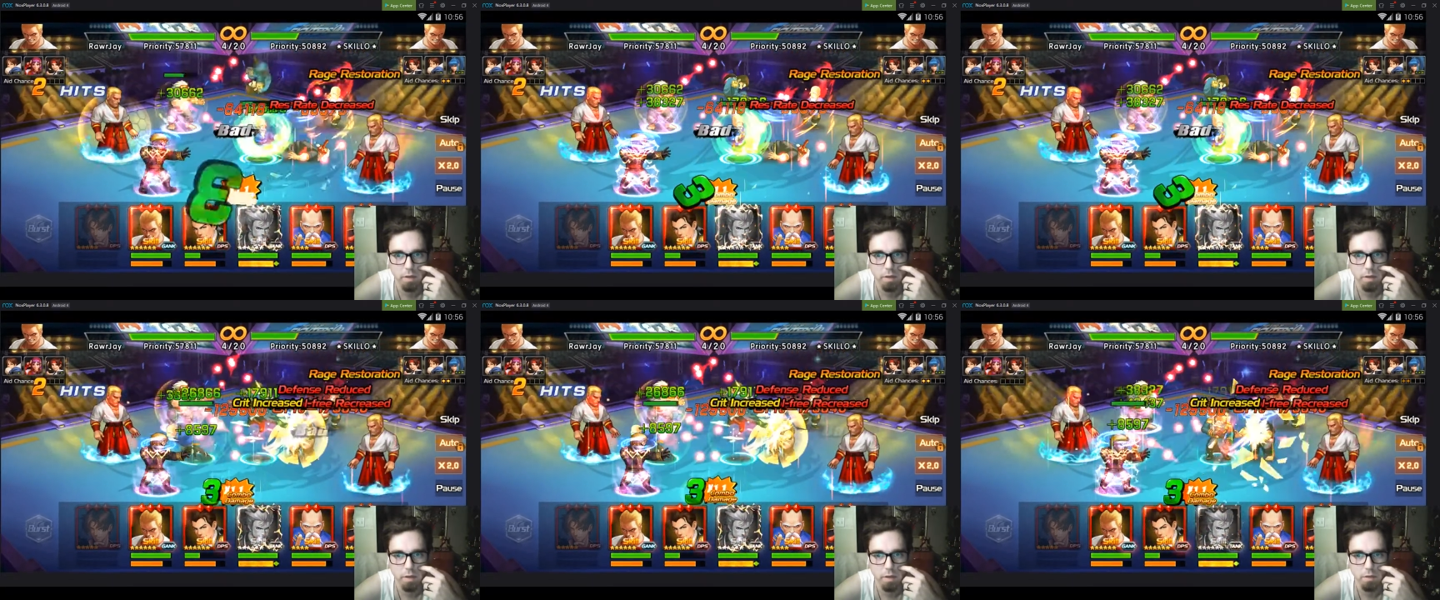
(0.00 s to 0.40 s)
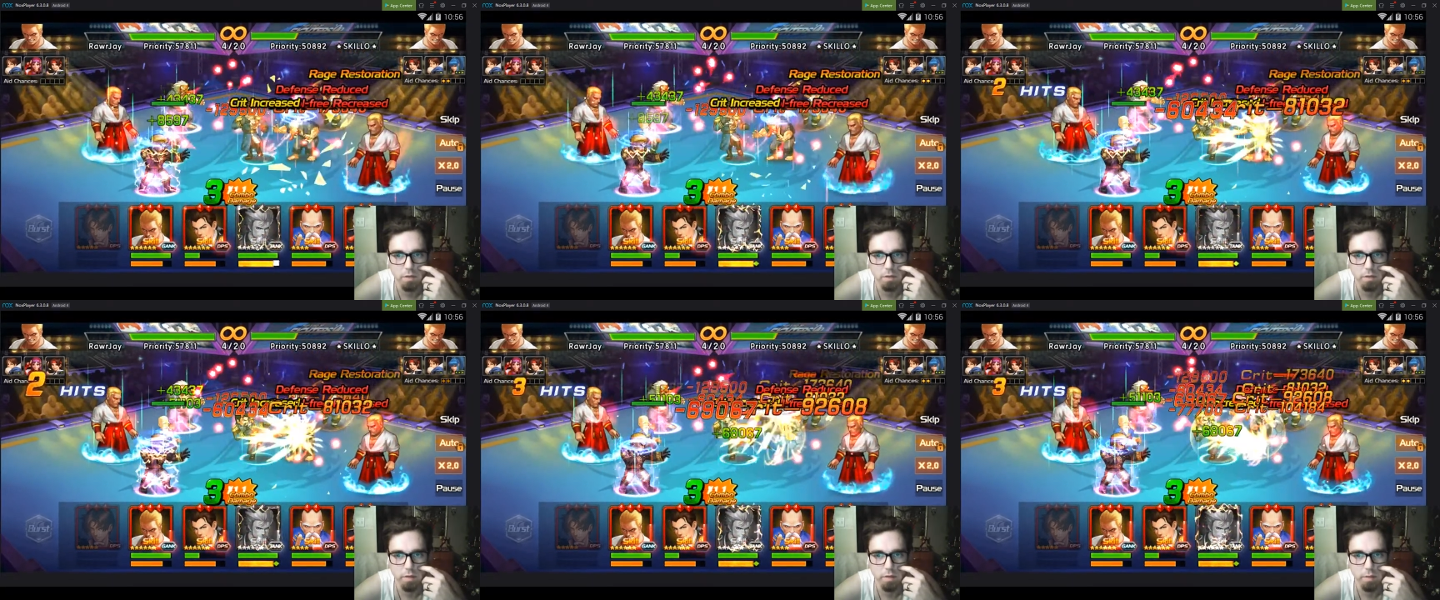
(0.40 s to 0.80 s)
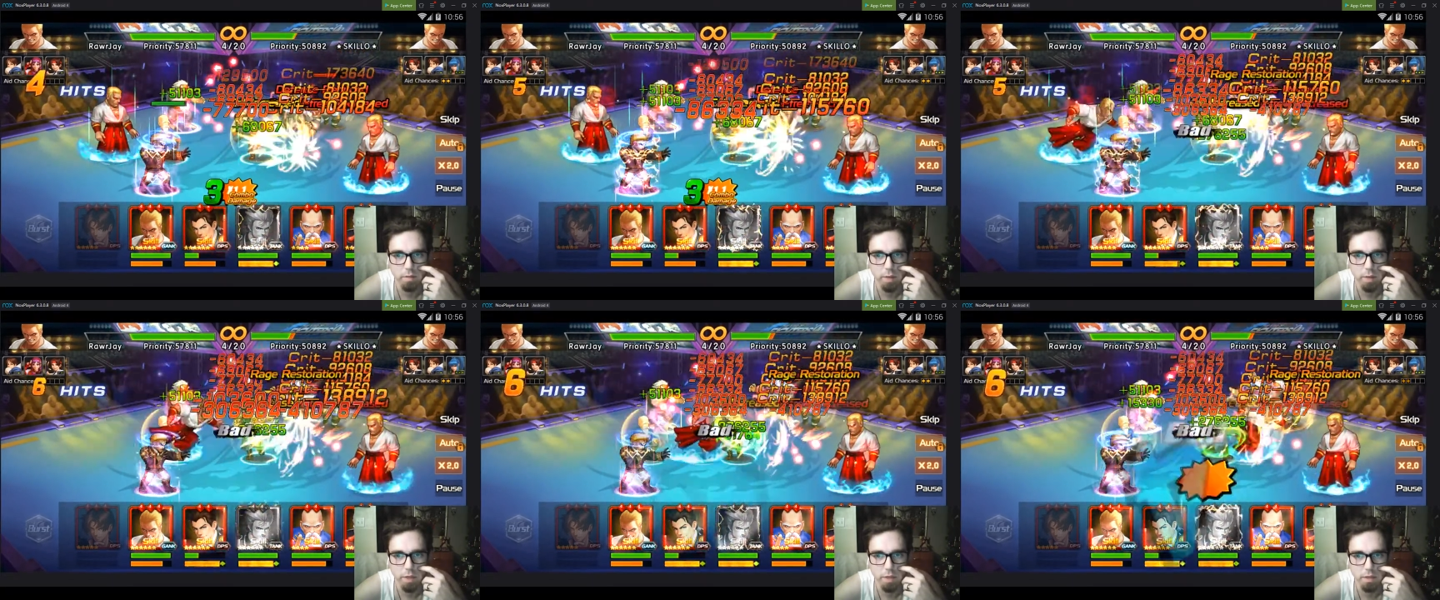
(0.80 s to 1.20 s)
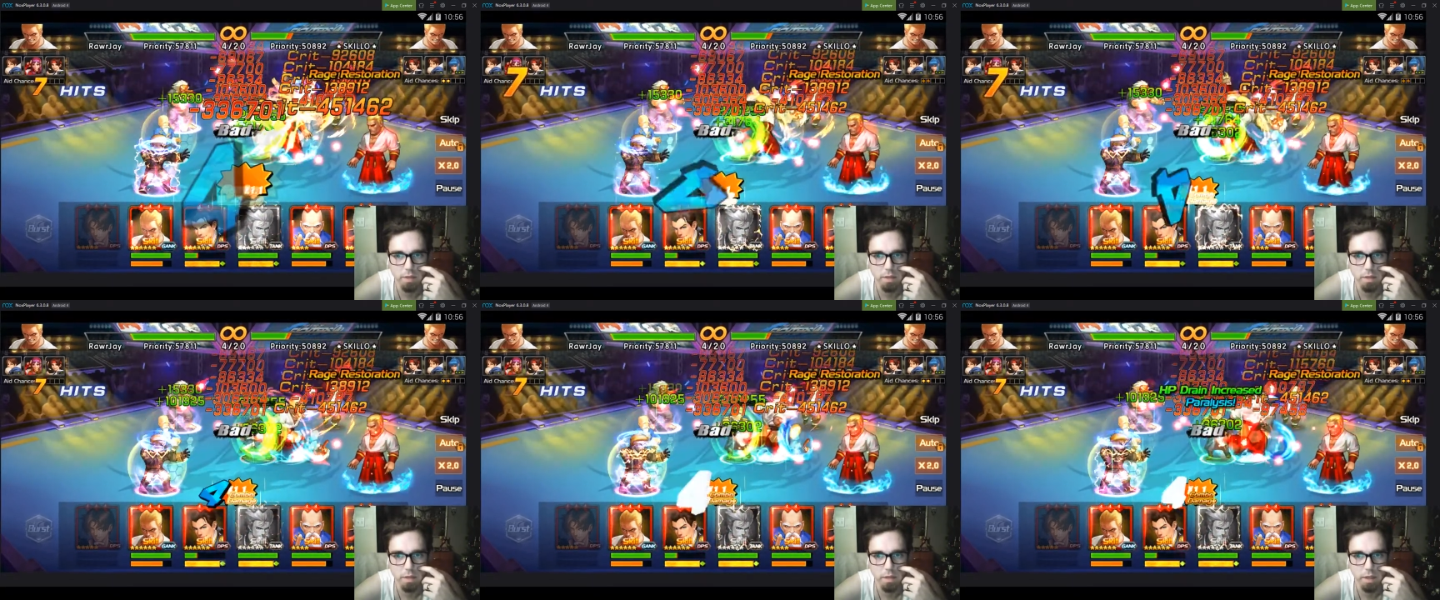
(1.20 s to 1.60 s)
and so if everybody else
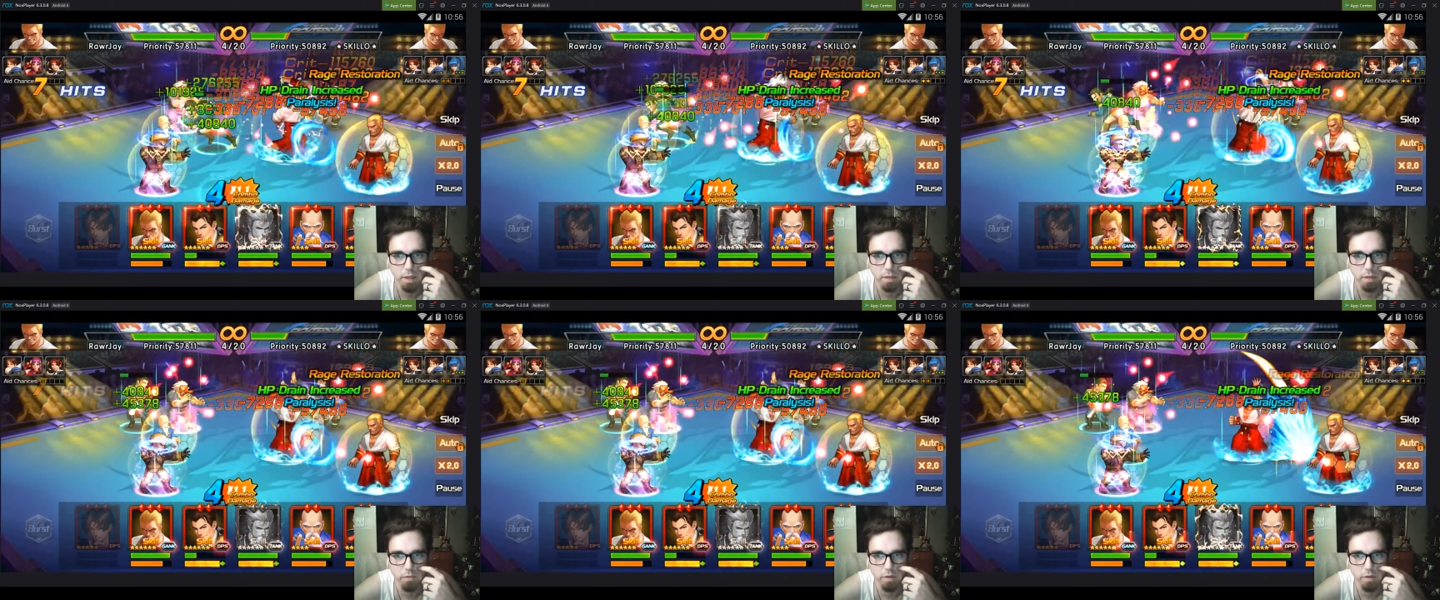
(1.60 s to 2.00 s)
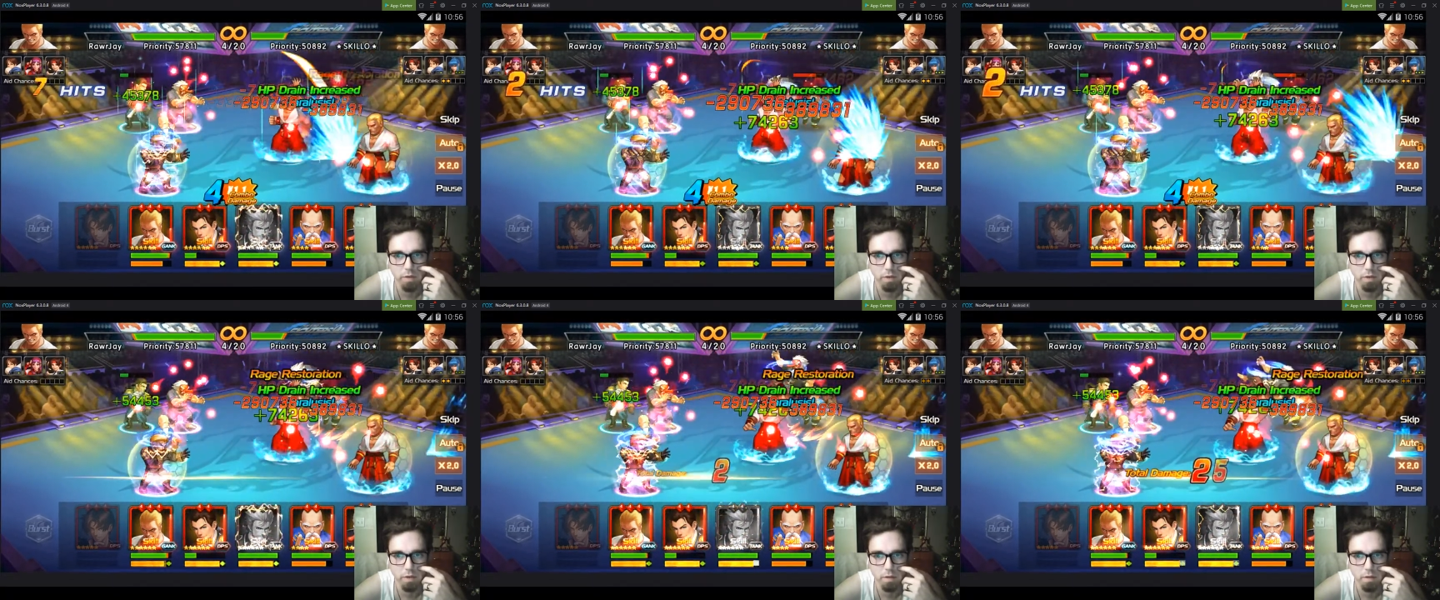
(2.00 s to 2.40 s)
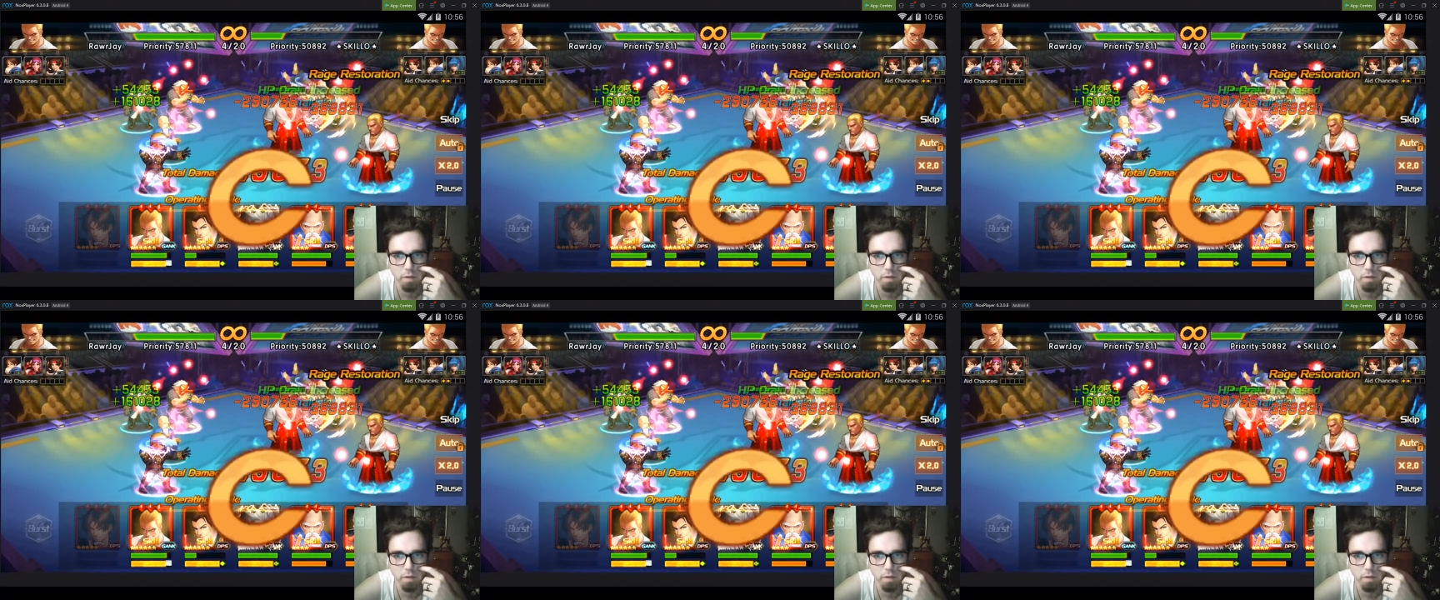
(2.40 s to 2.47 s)
is kind of full,